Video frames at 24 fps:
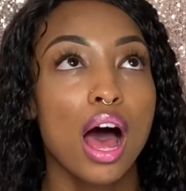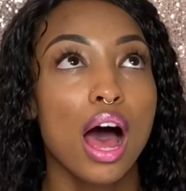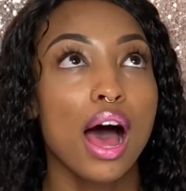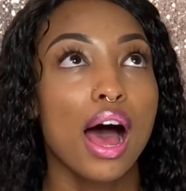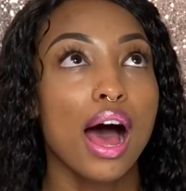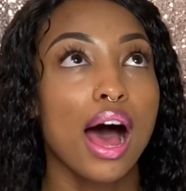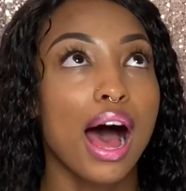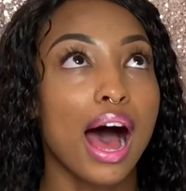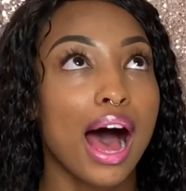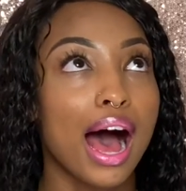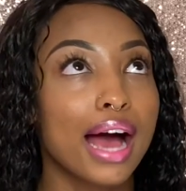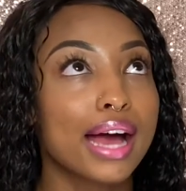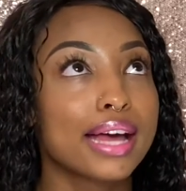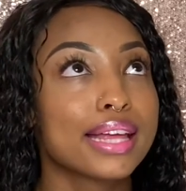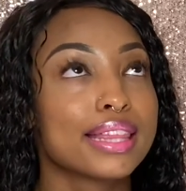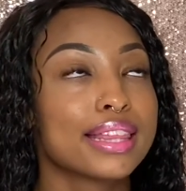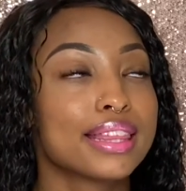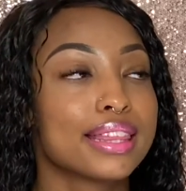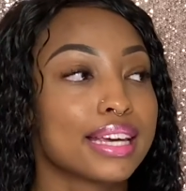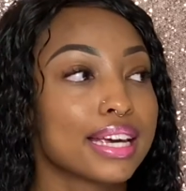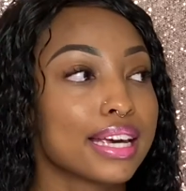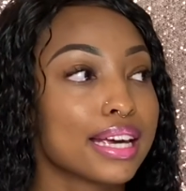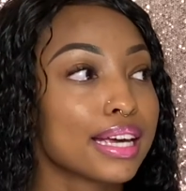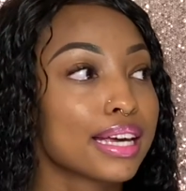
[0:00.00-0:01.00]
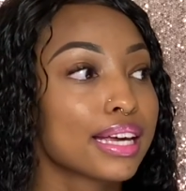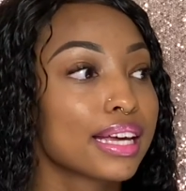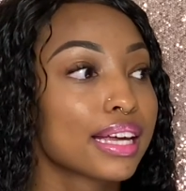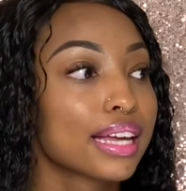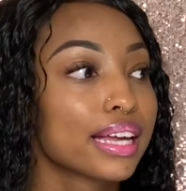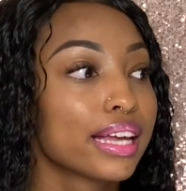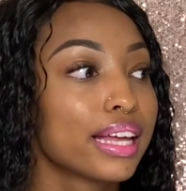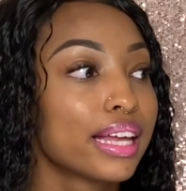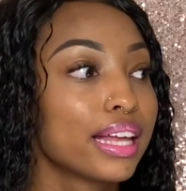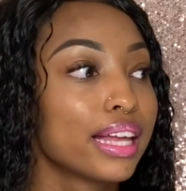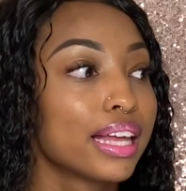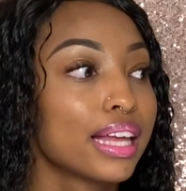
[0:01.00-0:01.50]
I think
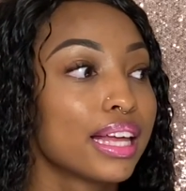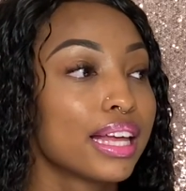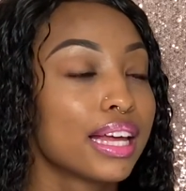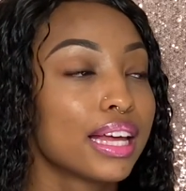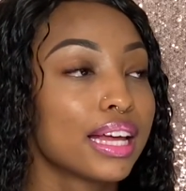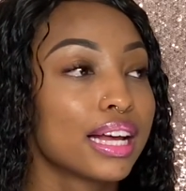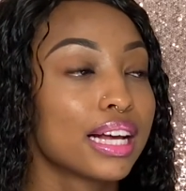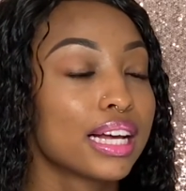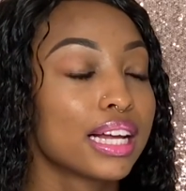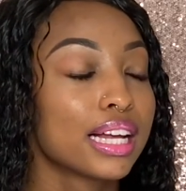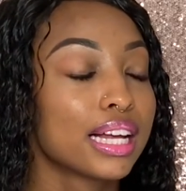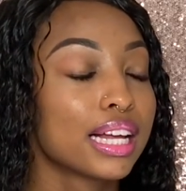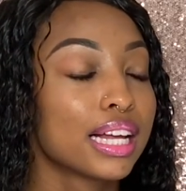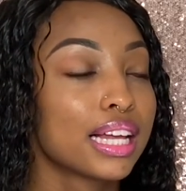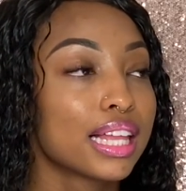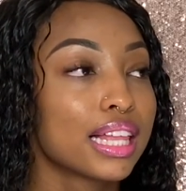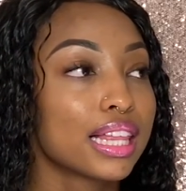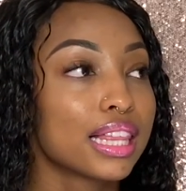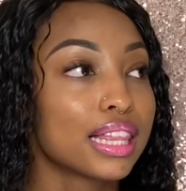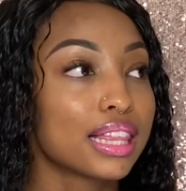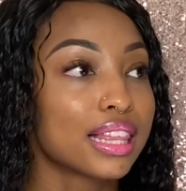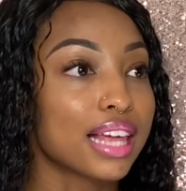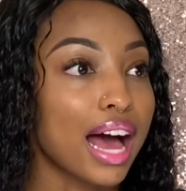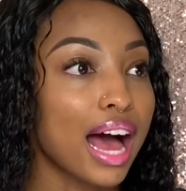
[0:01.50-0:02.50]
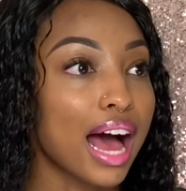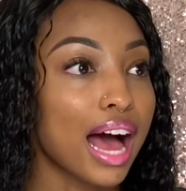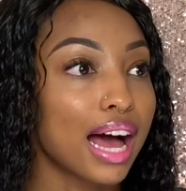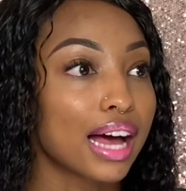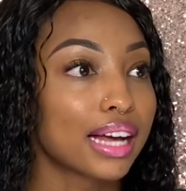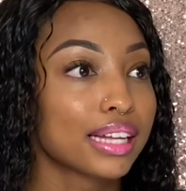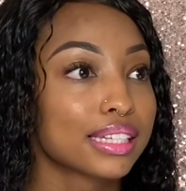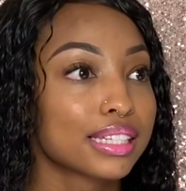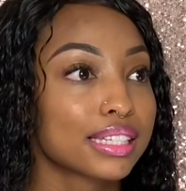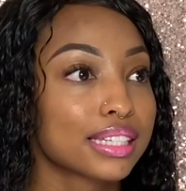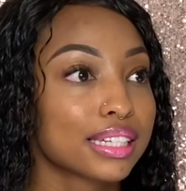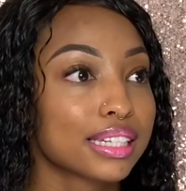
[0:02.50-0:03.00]
that
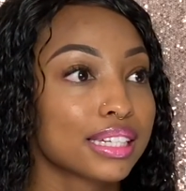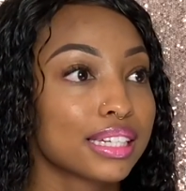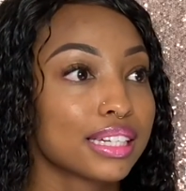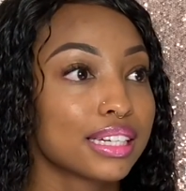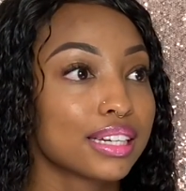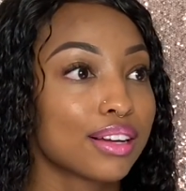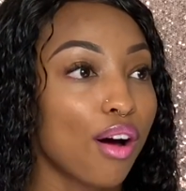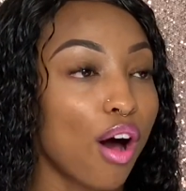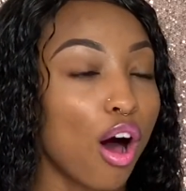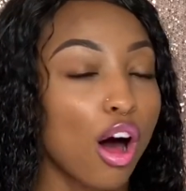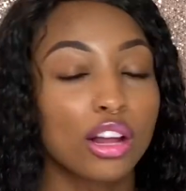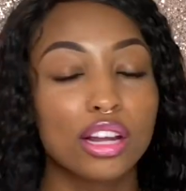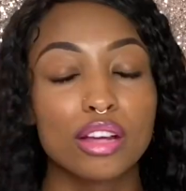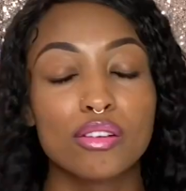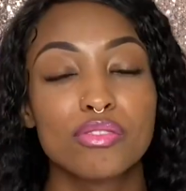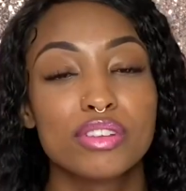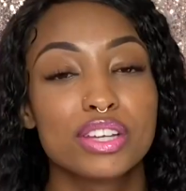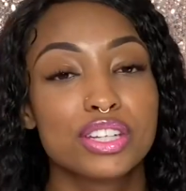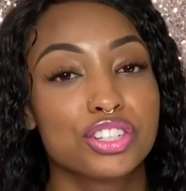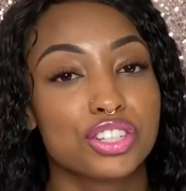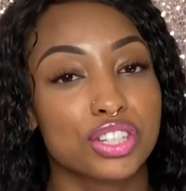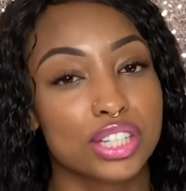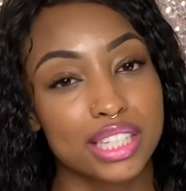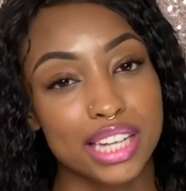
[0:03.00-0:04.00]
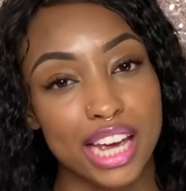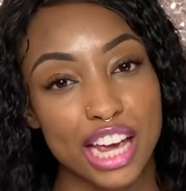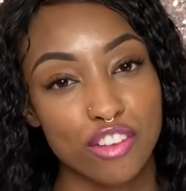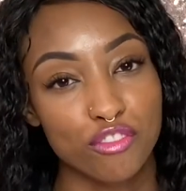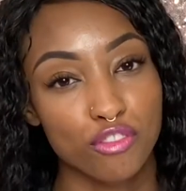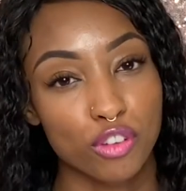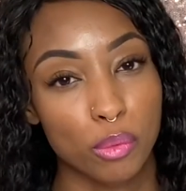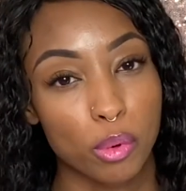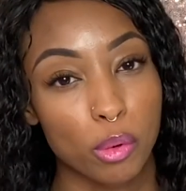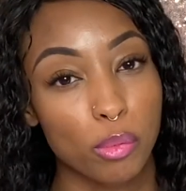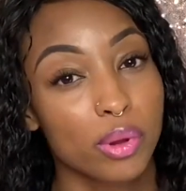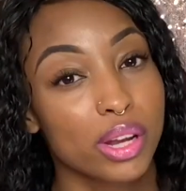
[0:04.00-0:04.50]
all of this just came from
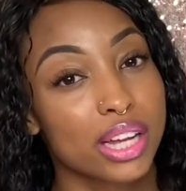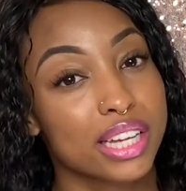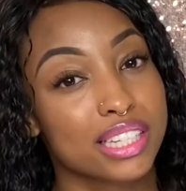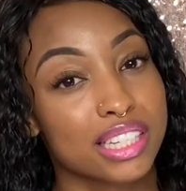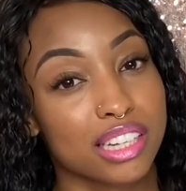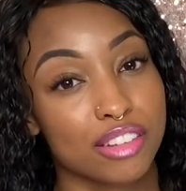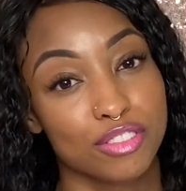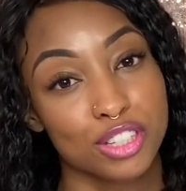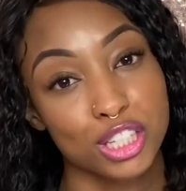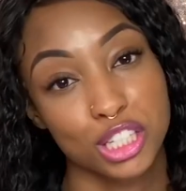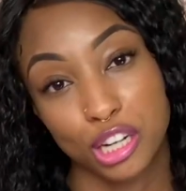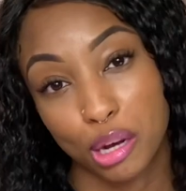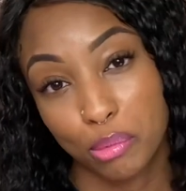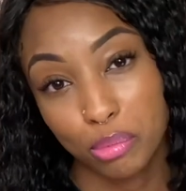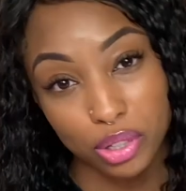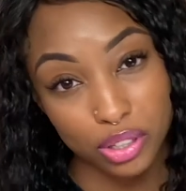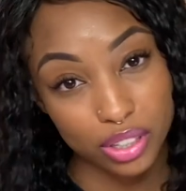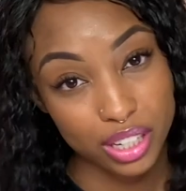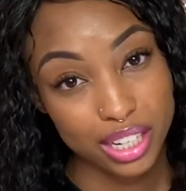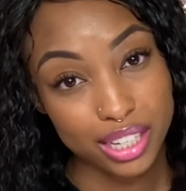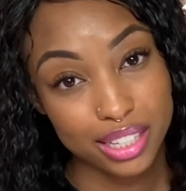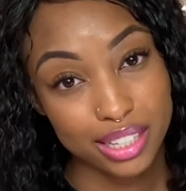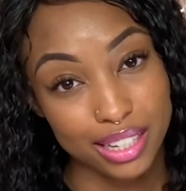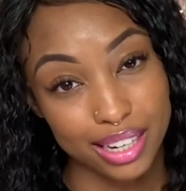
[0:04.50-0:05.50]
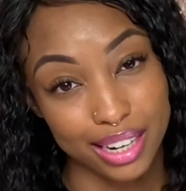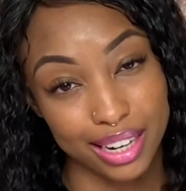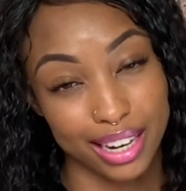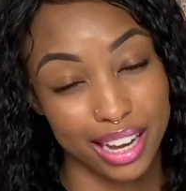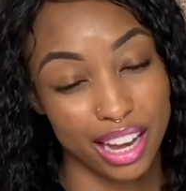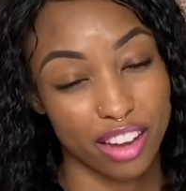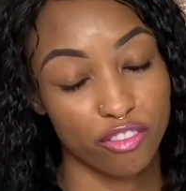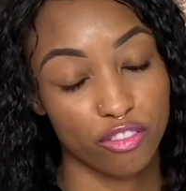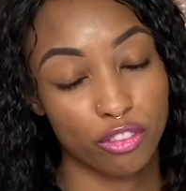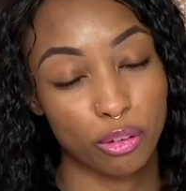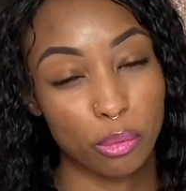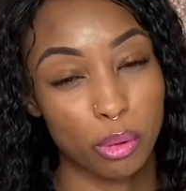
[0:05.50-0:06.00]
a place of stubbornness, and it came
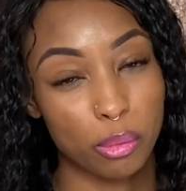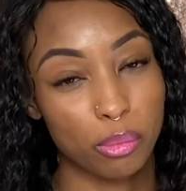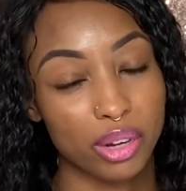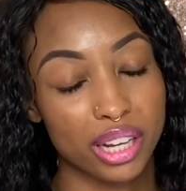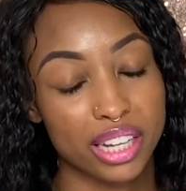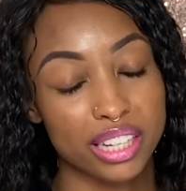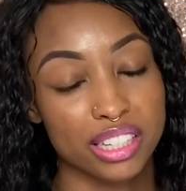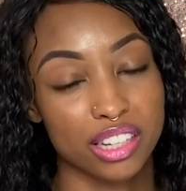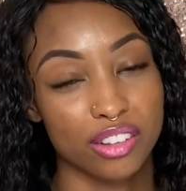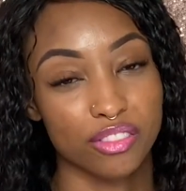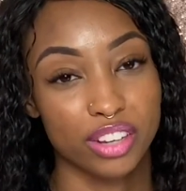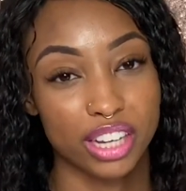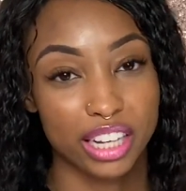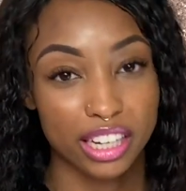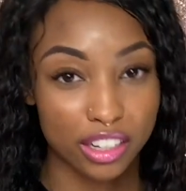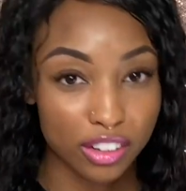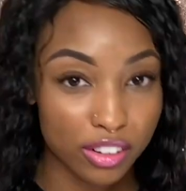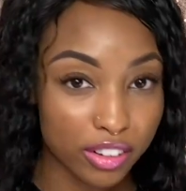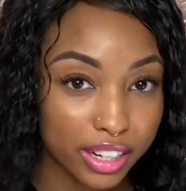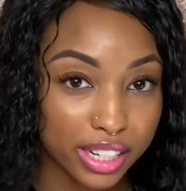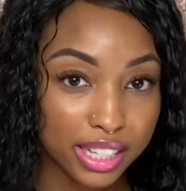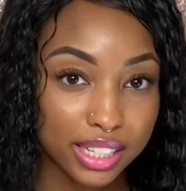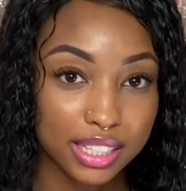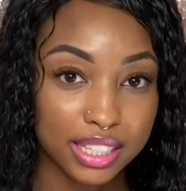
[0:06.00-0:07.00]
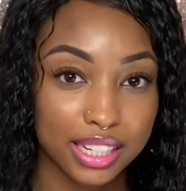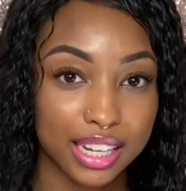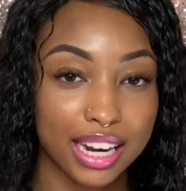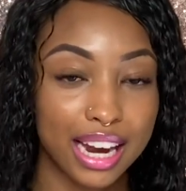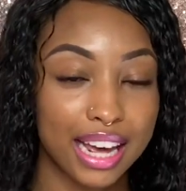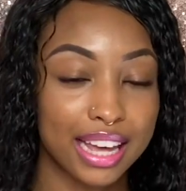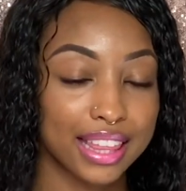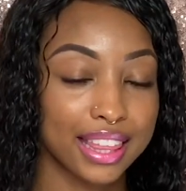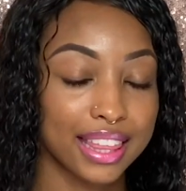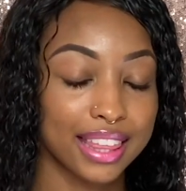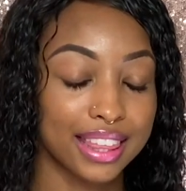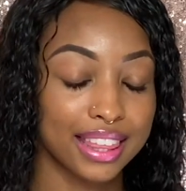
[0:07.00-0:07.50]
from a place of ignorance. And
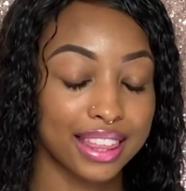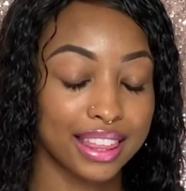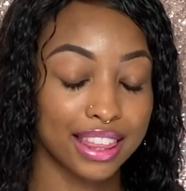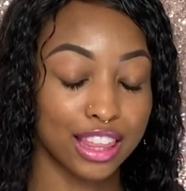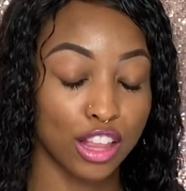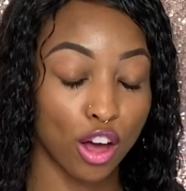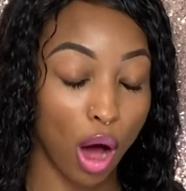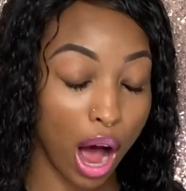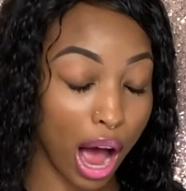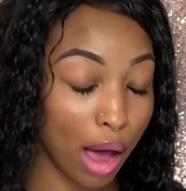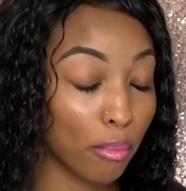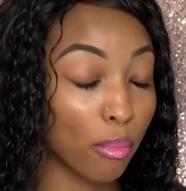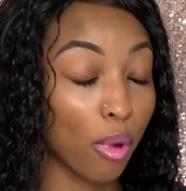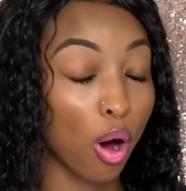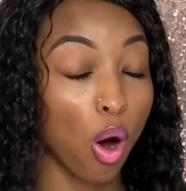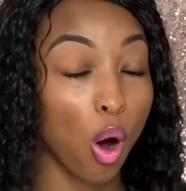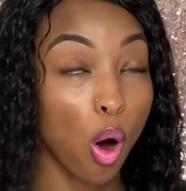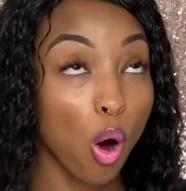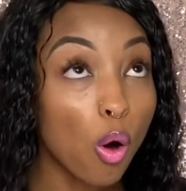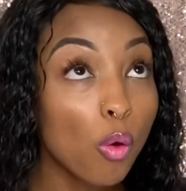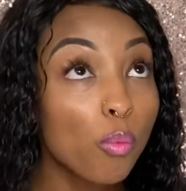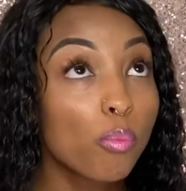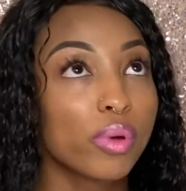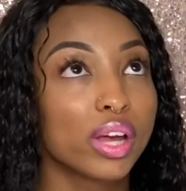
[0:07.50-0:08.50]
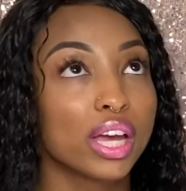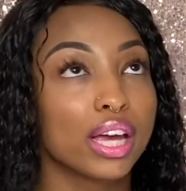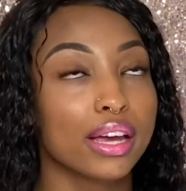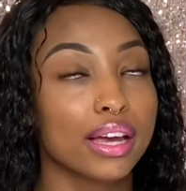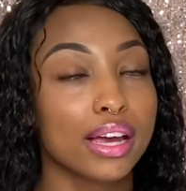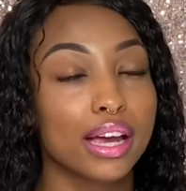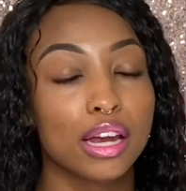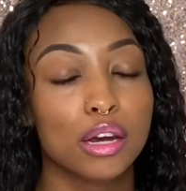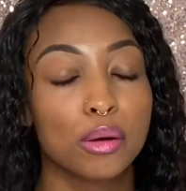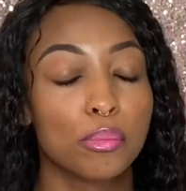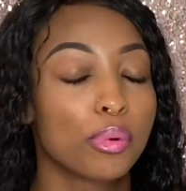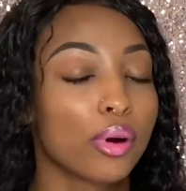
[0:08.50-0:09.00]
I'm hoping
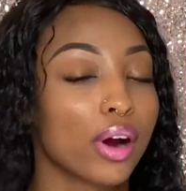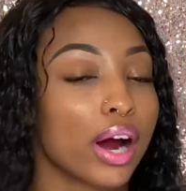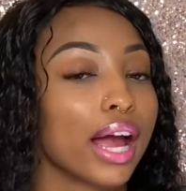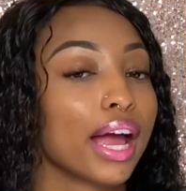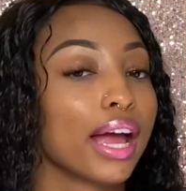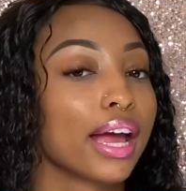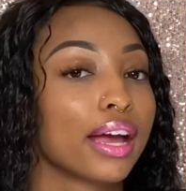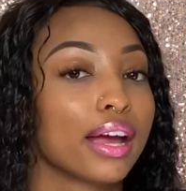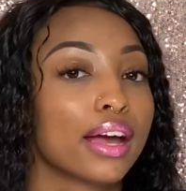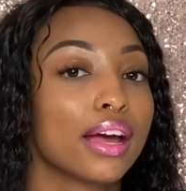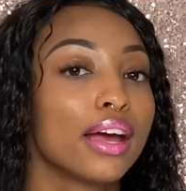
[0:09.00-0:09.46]
and praying